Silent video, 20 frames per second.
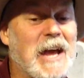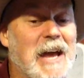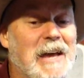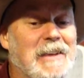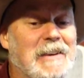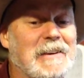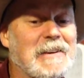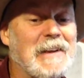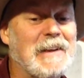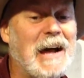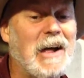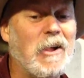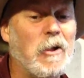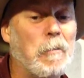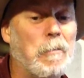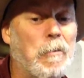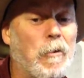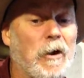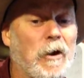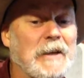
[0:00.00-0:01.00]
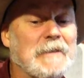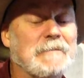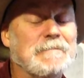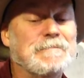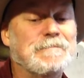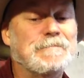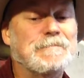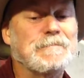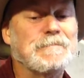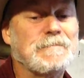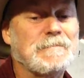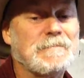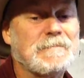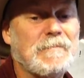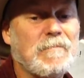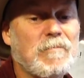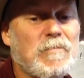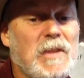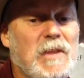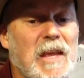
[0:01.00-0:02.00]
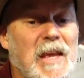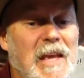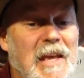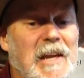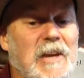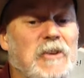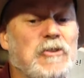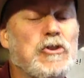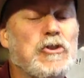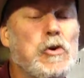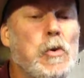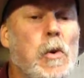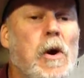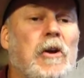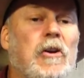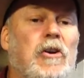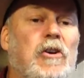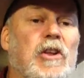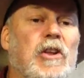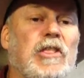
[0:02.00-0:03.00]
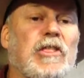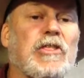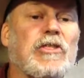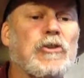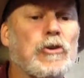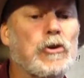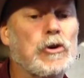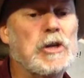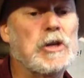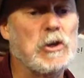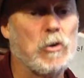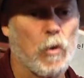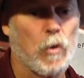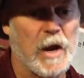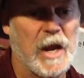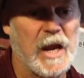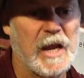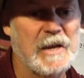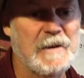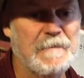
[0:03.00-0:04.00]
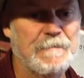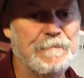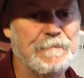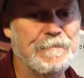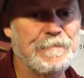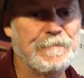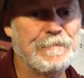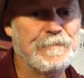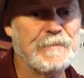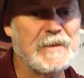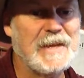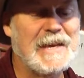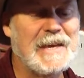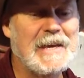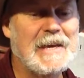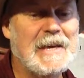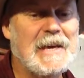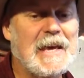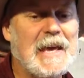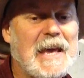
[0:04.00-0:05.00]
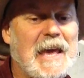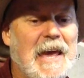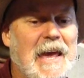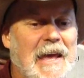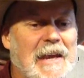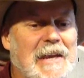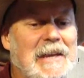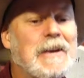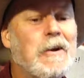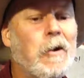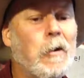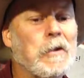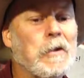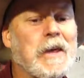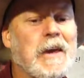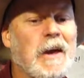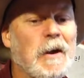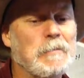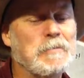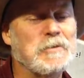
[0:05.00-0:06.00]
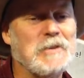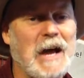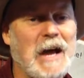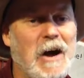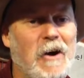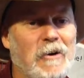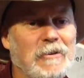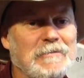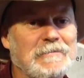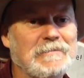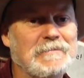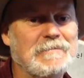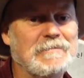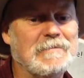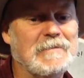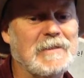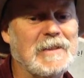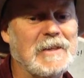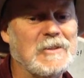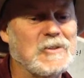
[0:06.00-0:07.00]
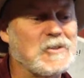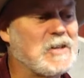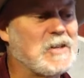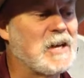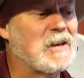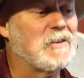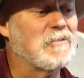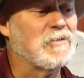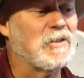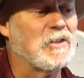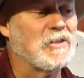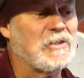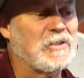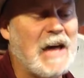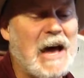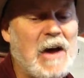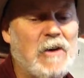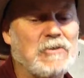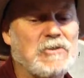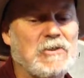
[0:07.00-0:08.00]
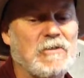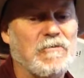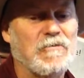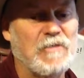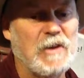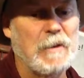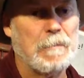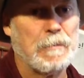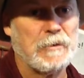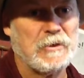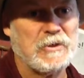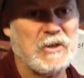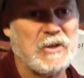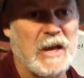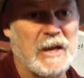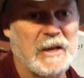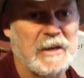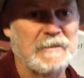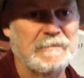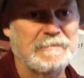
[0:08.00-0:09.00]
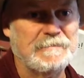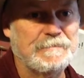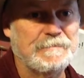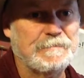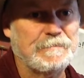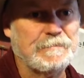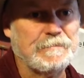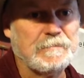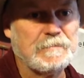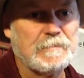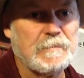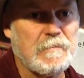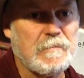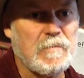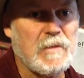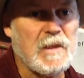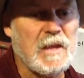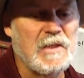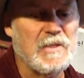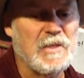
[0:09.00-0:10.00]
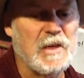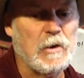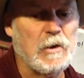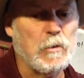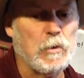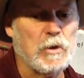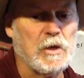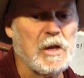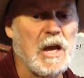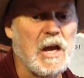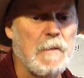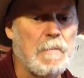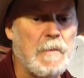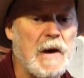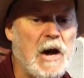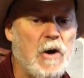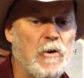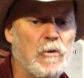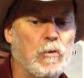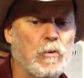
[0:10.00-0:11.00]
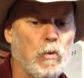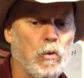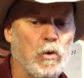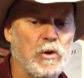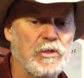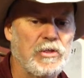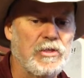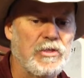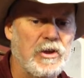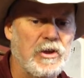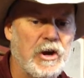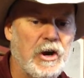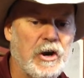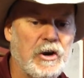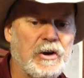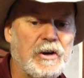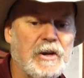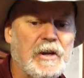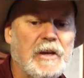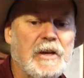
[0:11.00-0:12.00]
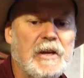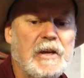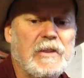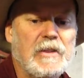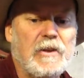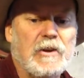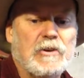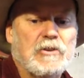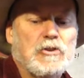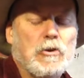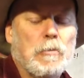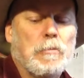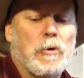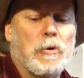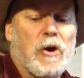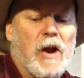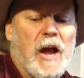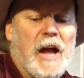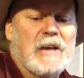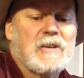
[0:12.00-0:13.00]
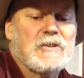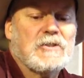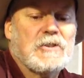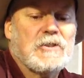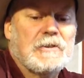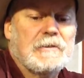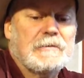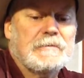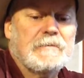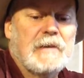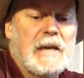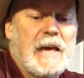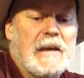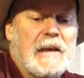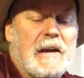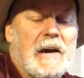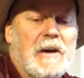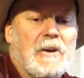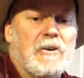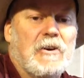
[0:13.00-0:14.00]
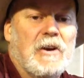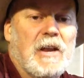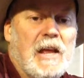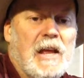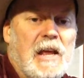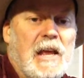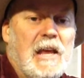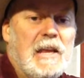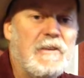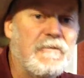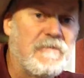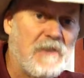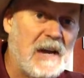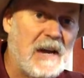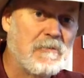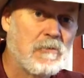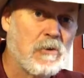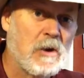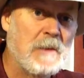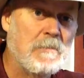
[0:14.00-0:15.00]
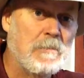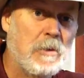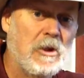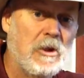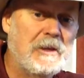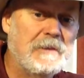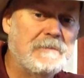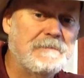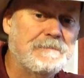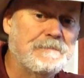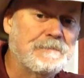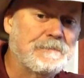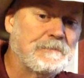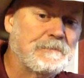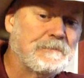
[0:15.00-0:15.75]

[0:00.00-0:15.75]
jacketed hollow point in a 230 grain, and it only comes out, instead of the 1,000 feet per second that it would come out with their Super X at 185 grain bullet,